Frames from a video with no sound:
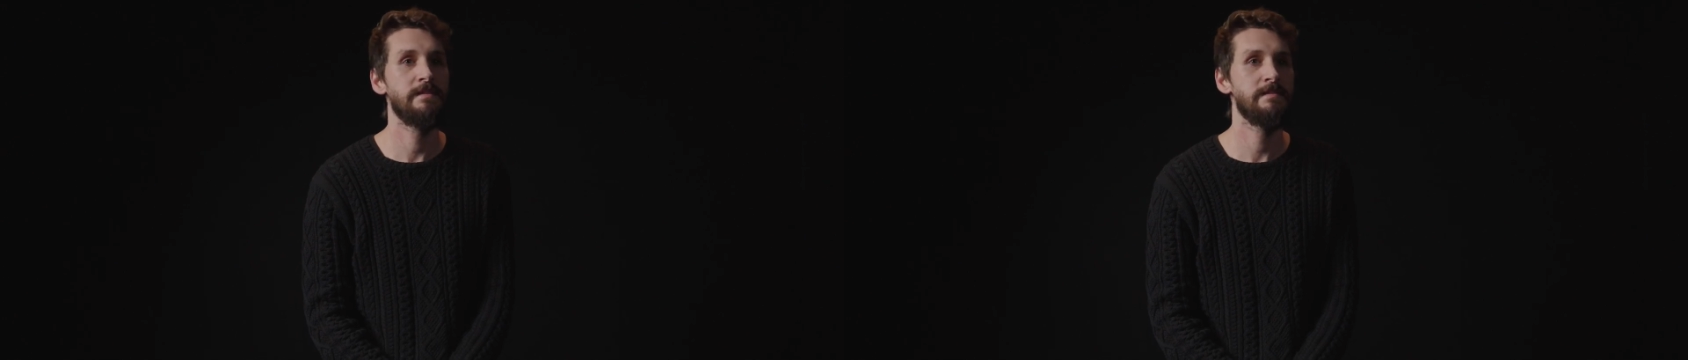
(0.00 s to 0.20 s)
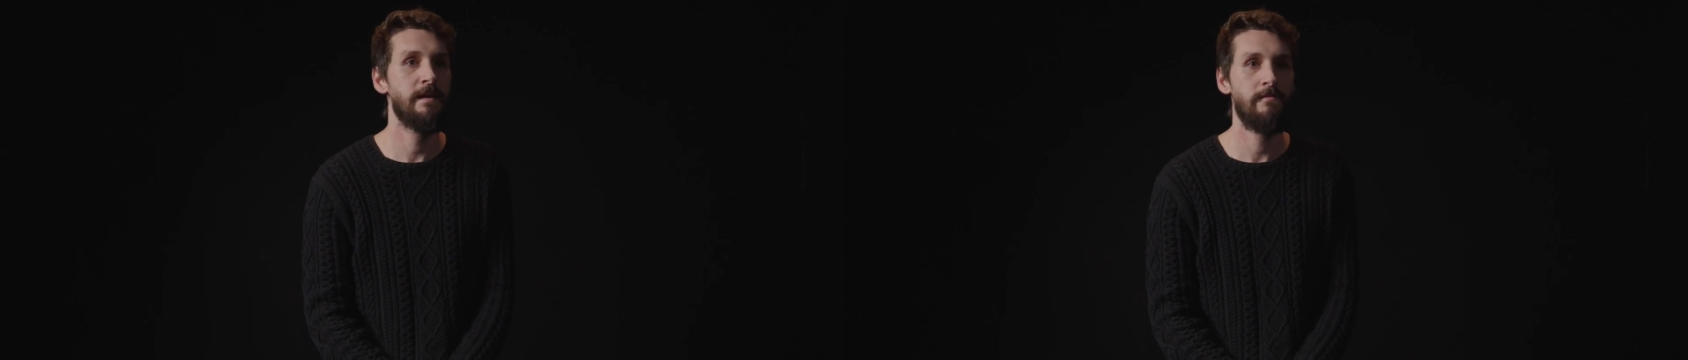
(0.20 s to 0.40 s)

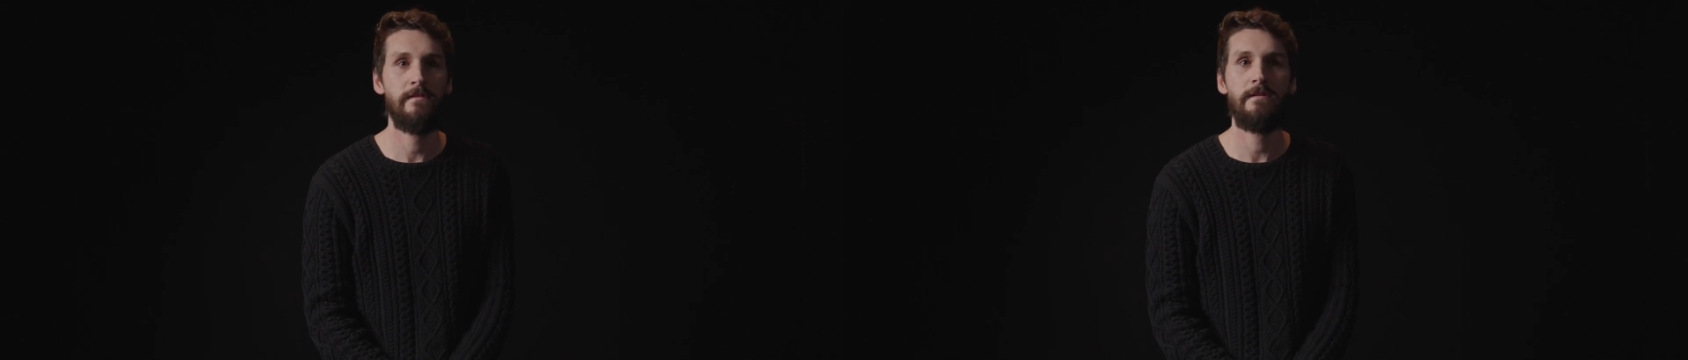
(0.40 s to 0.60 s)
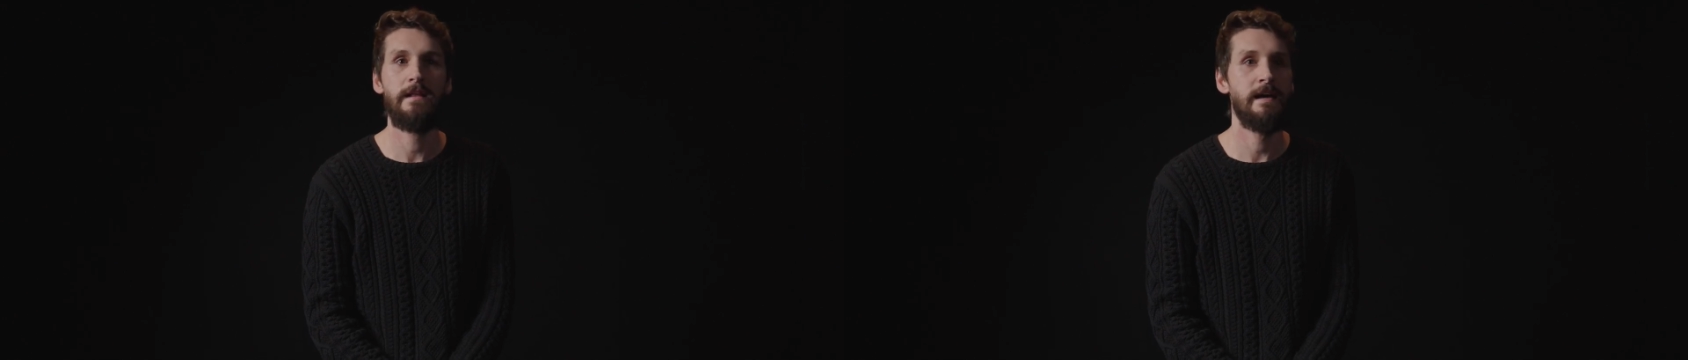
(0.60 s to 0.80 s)
is never
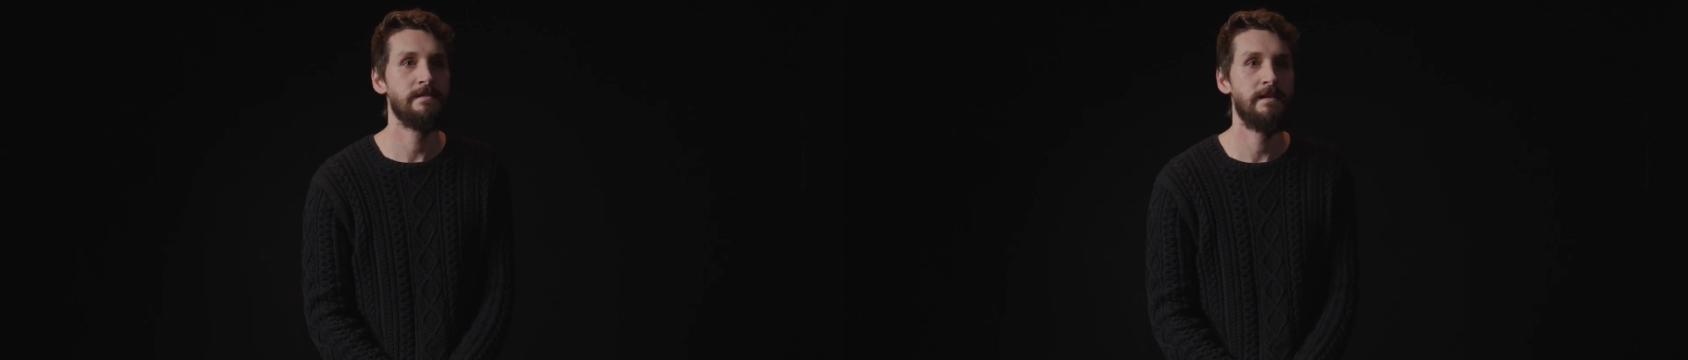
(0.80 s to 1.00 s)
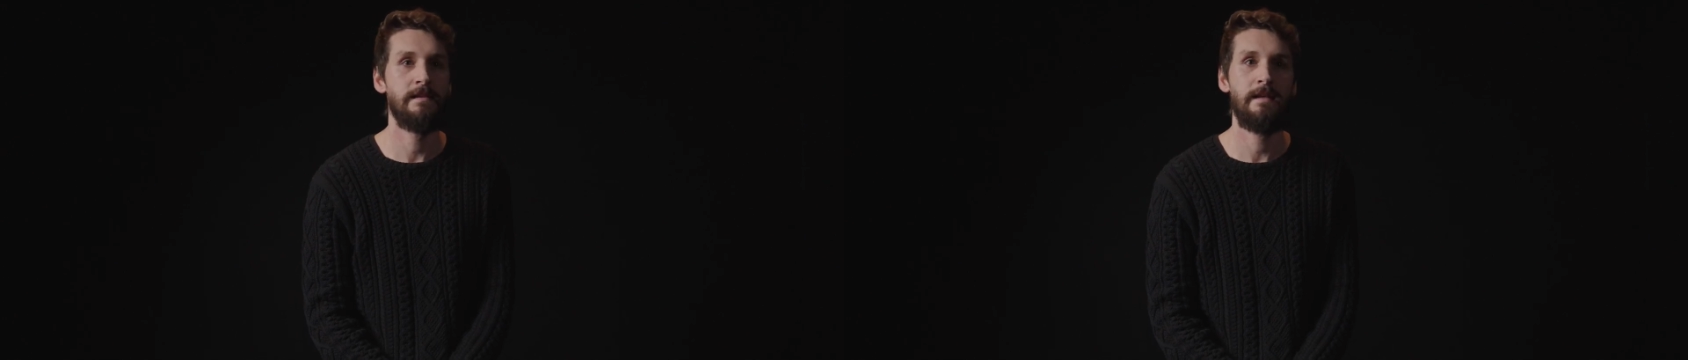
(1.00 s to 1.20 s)
the
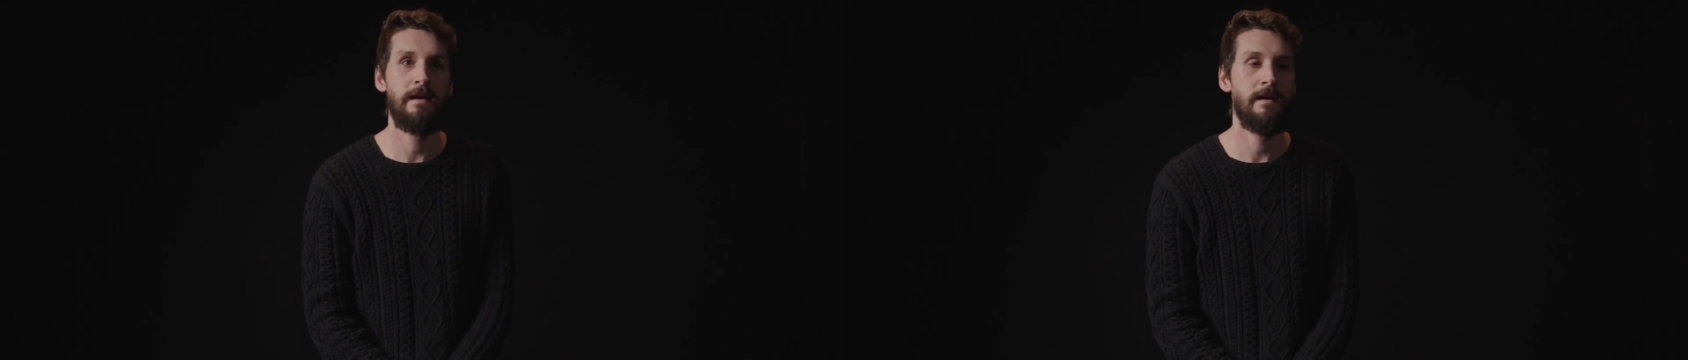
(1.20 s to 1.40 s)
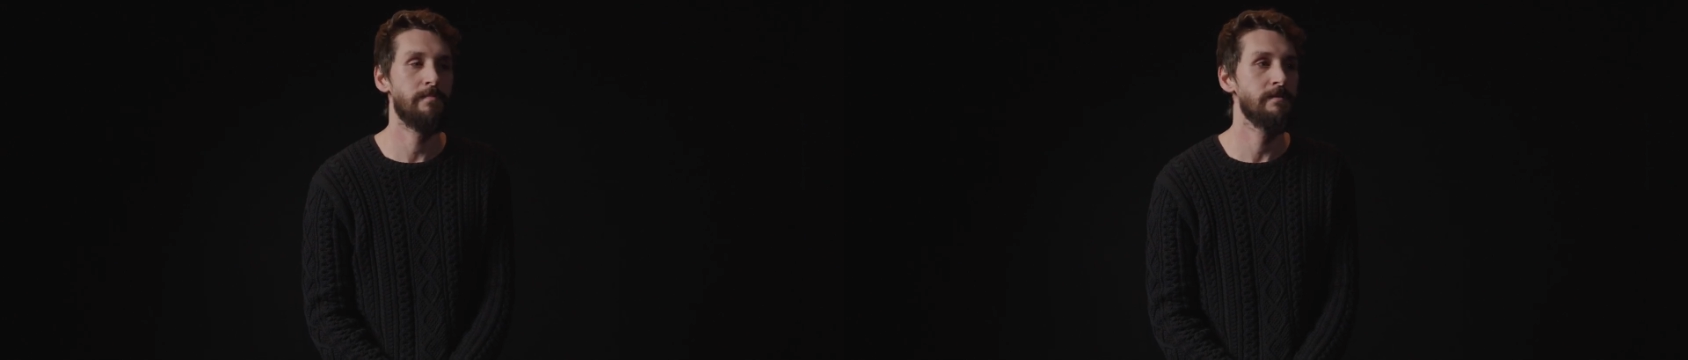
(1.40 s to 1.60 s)
last thing that
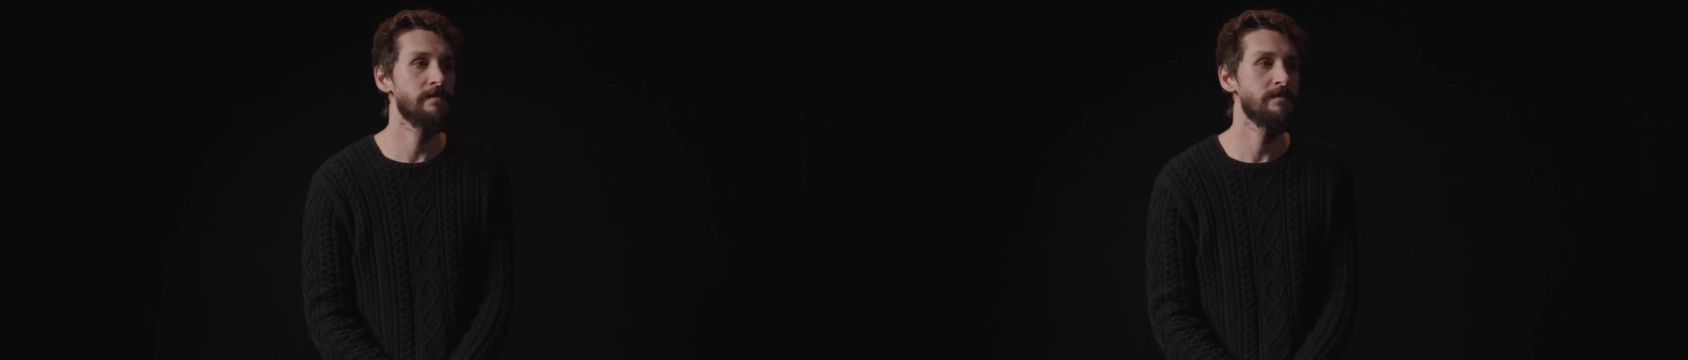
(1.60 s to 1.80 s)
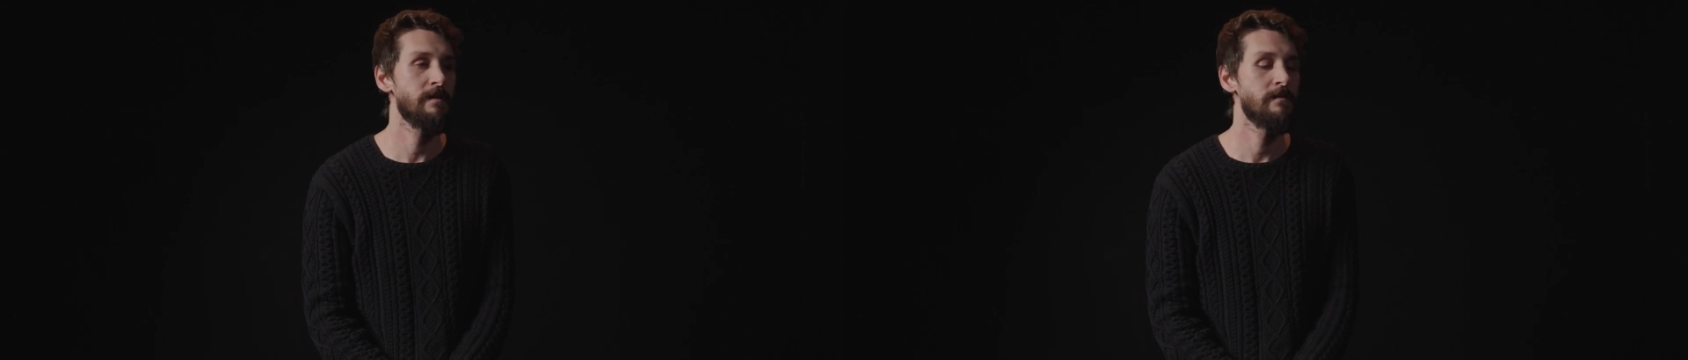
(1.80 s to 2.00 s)
happens.